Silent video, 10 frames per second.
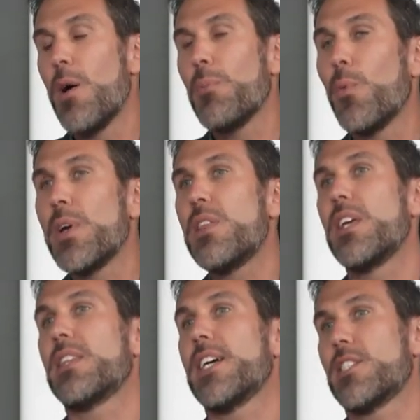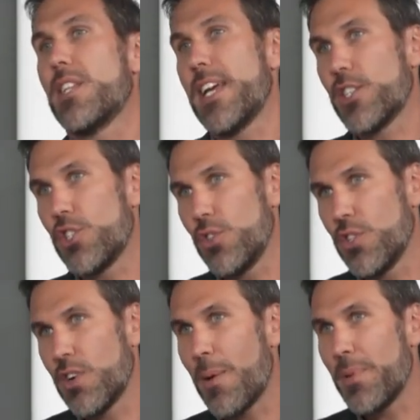but we think that's the next shoe to
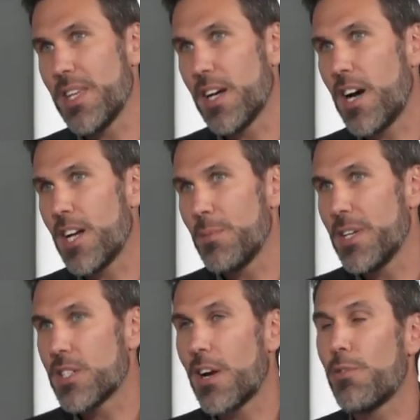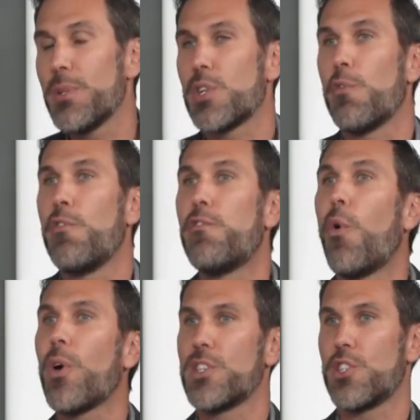drop in the economy as governments are
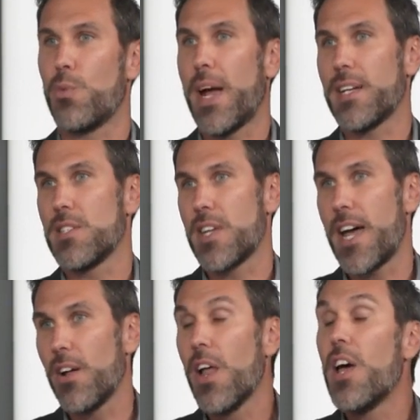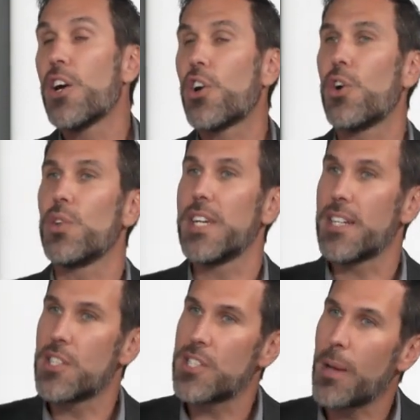forced to reconcile currently
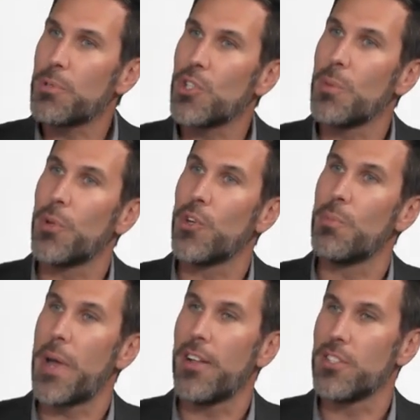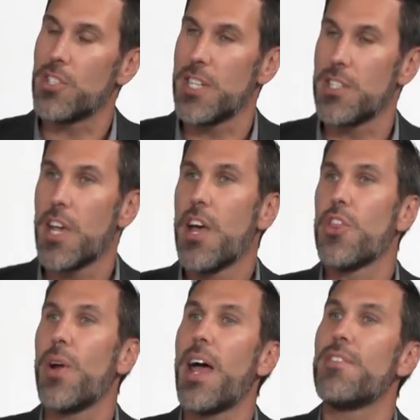exceptionally bloated balance sheets.
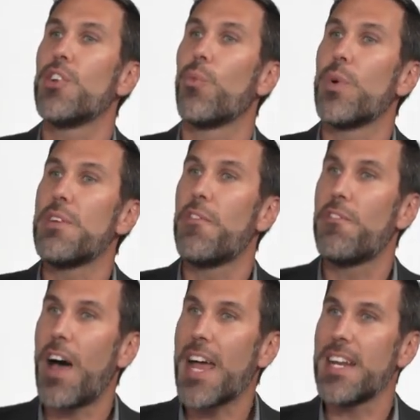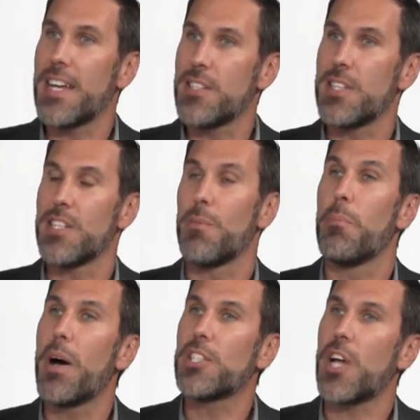They're having to refinance into
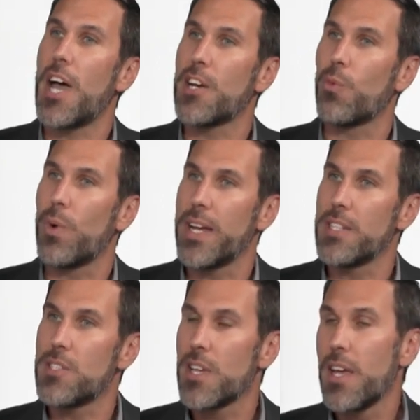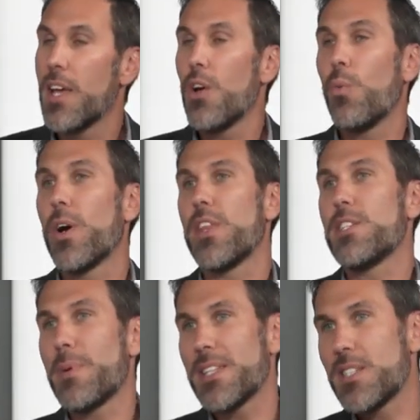much higher rates, where they
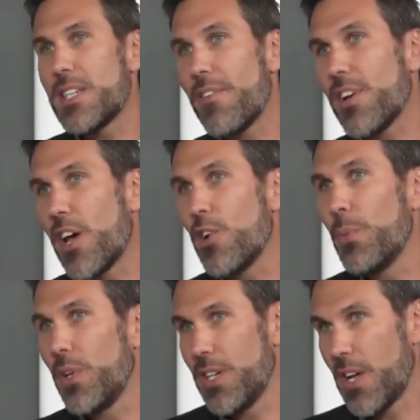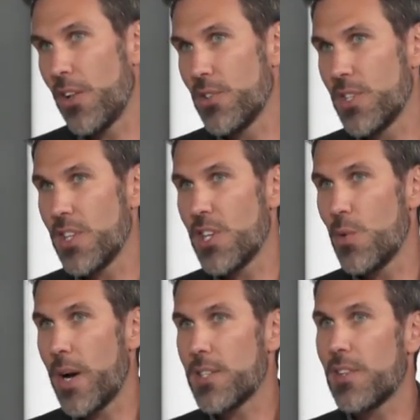spent $700 billion in the
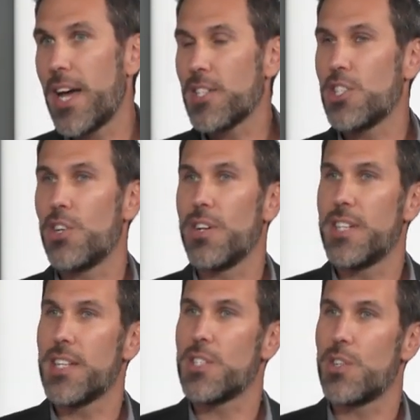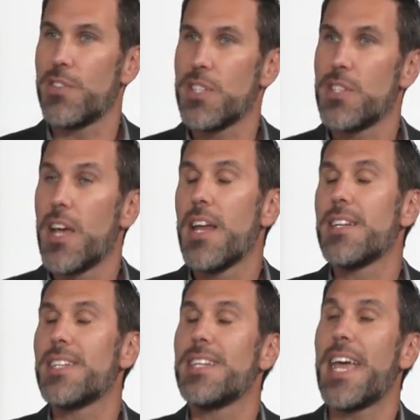U.S. last year on debt service.
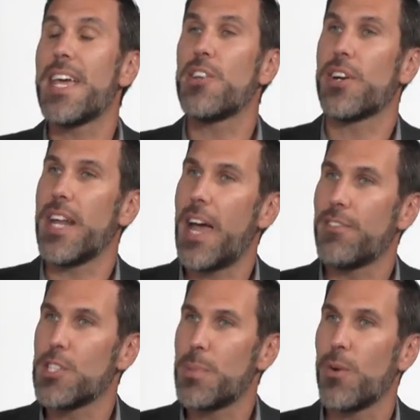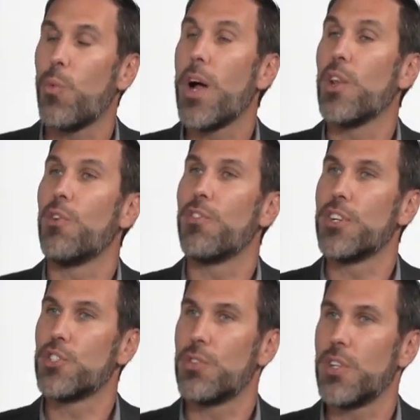Today, they're going to have to spend well over
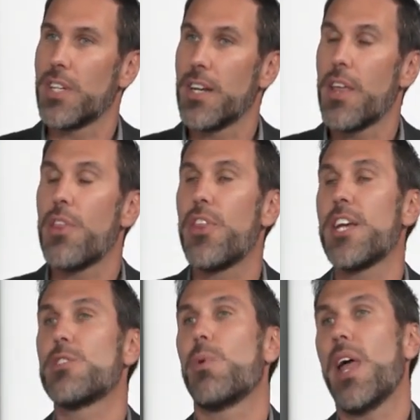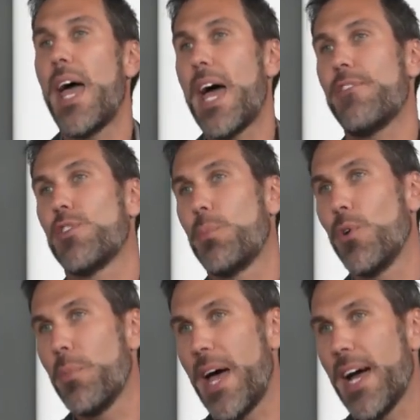$1 trillion. Things will have to
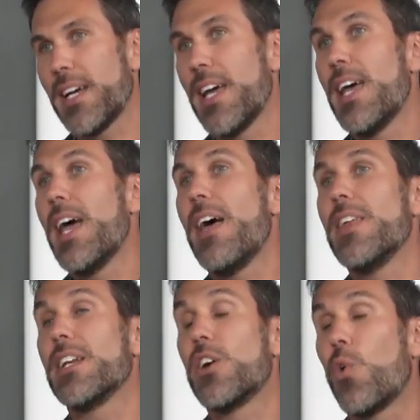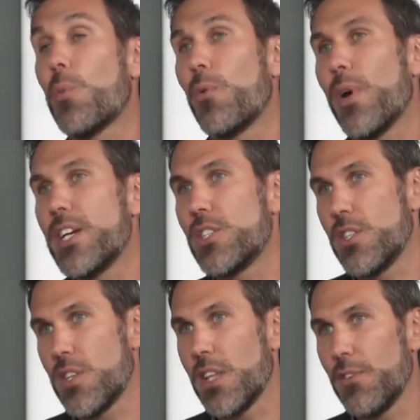pull back. And then
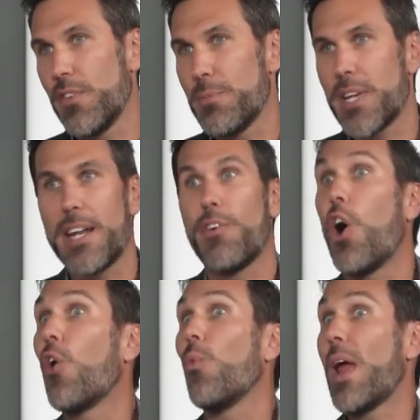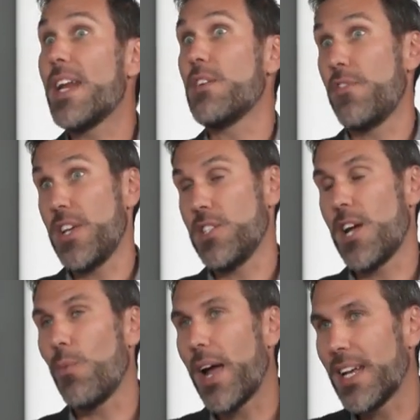corporations on the flip side have already faced
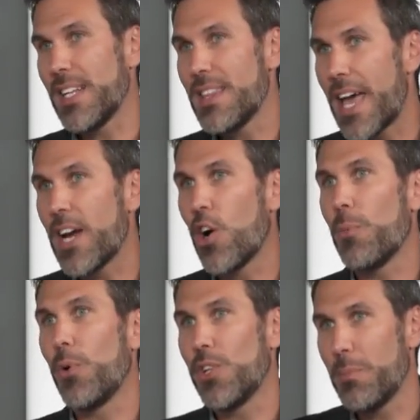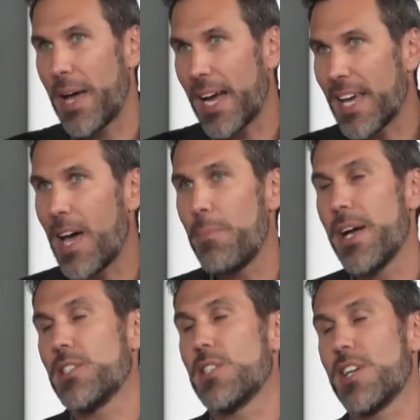that reckoning. They are pulling back.
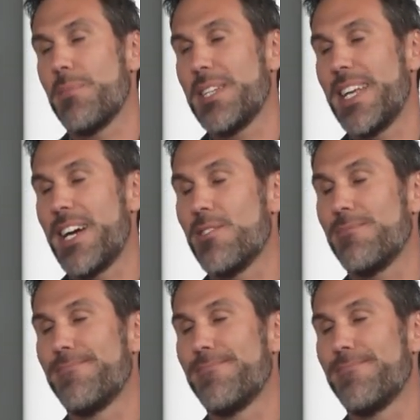CapEx is coming down.